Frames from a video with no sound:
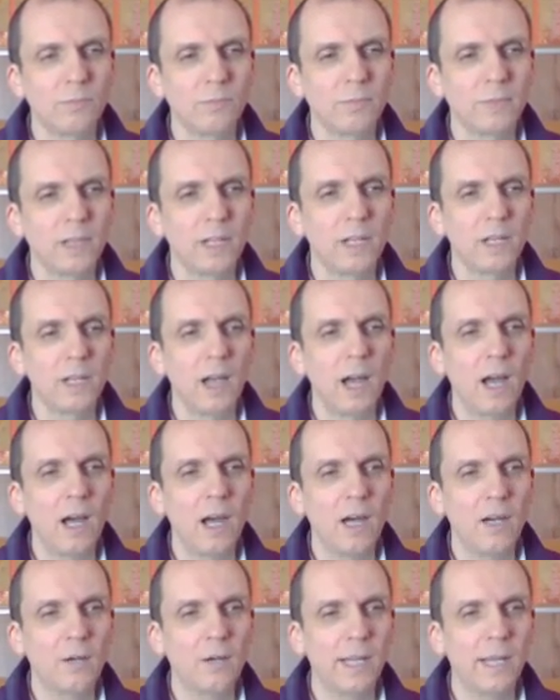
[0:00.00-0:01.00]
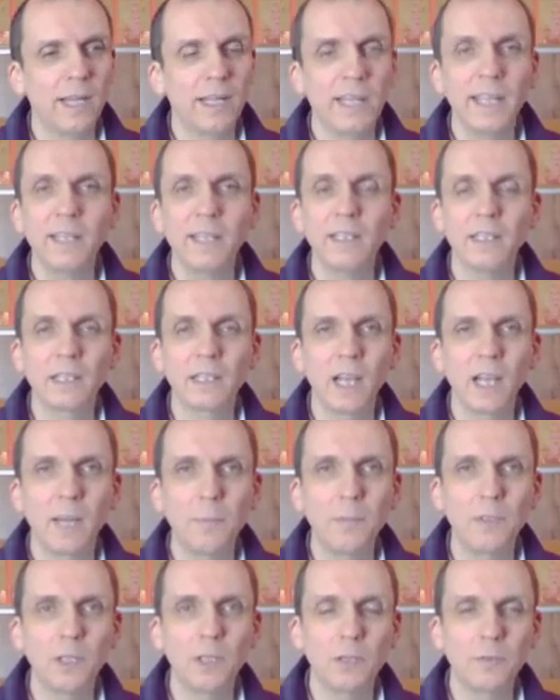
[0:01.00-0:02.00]
there are again a
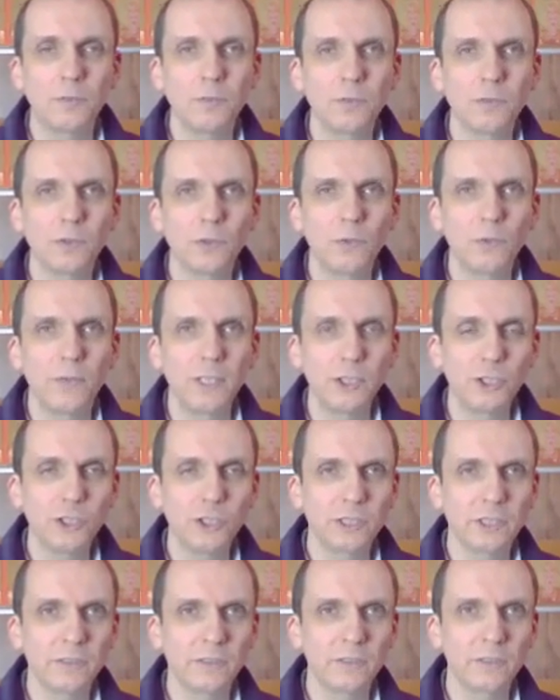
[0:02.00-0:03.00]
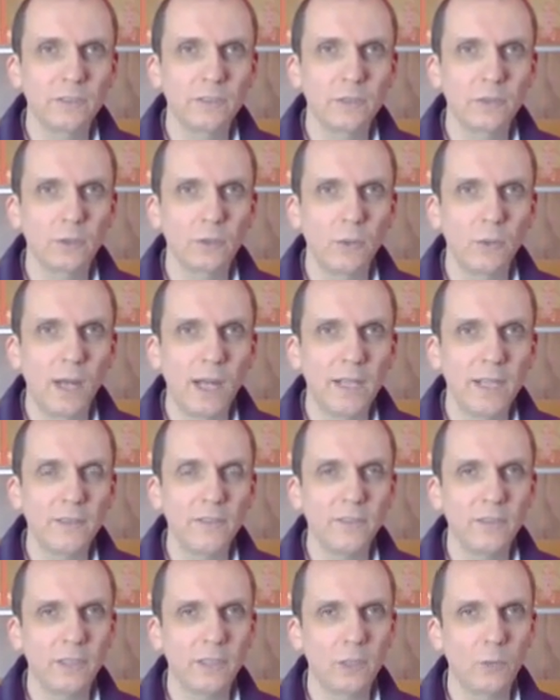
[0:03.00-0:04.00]
couple of questions
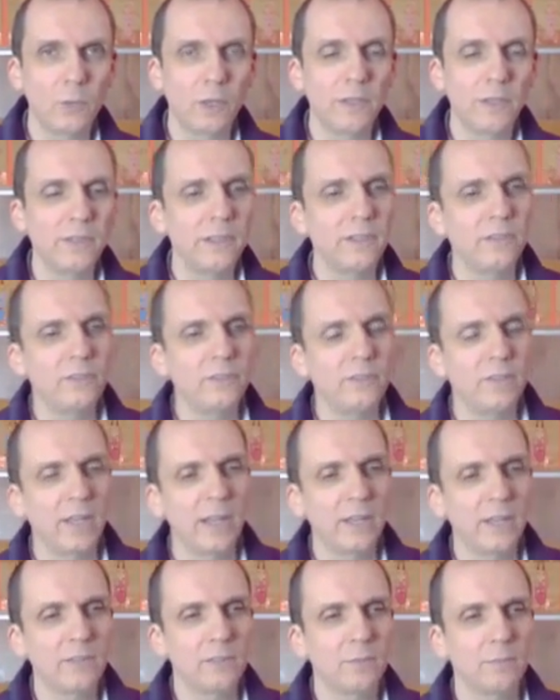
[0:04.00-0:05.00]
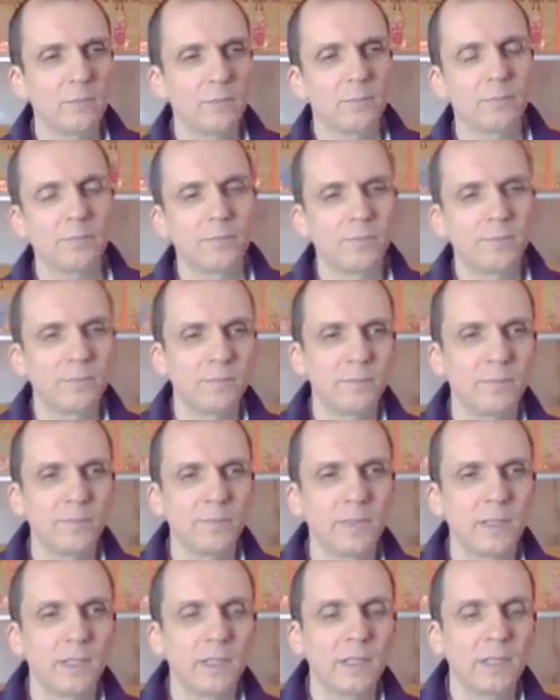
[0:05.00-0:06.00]
raised here. One is that
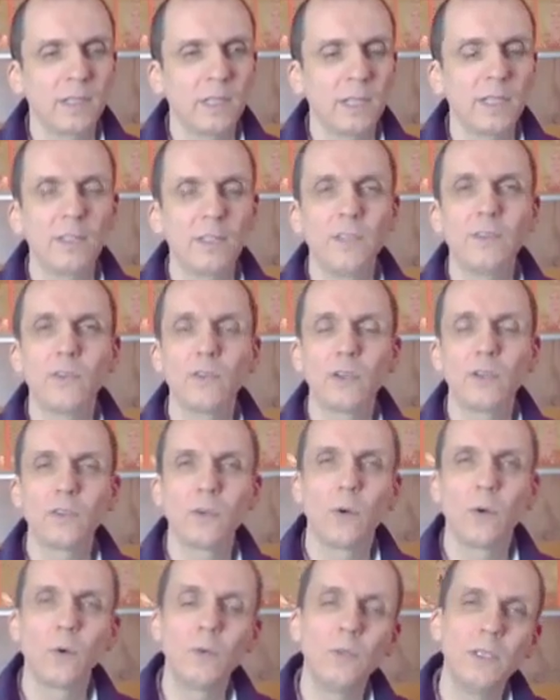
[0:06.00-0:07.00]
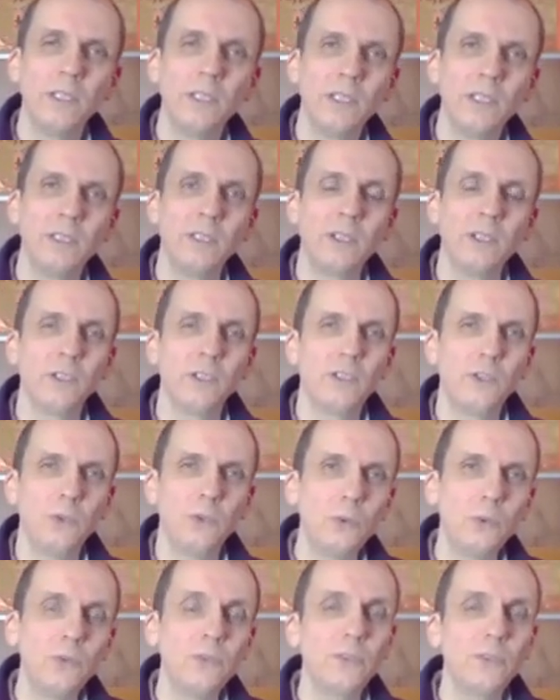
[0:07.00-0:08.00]
it is not only
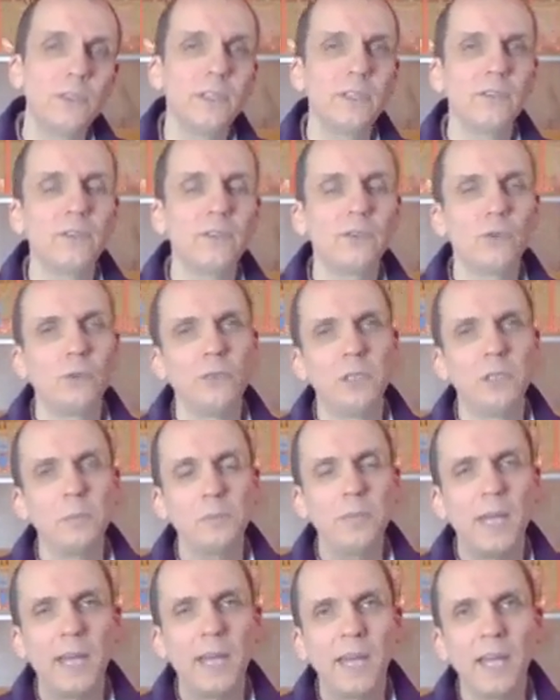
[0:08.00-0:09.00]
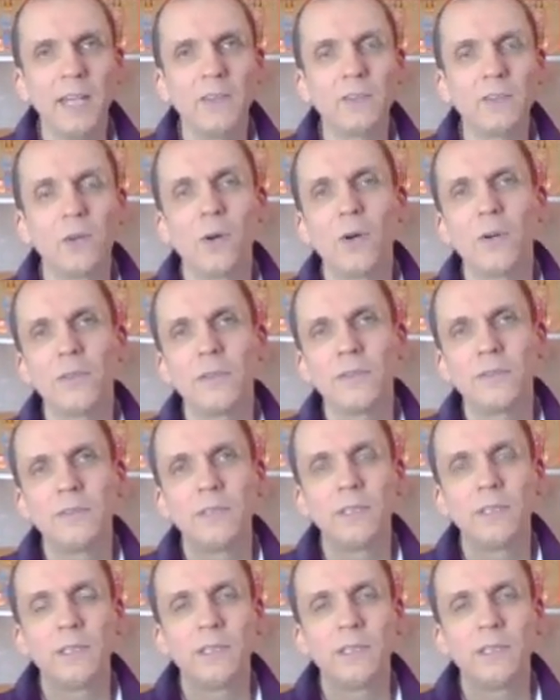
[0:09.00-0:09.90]
useless to depend on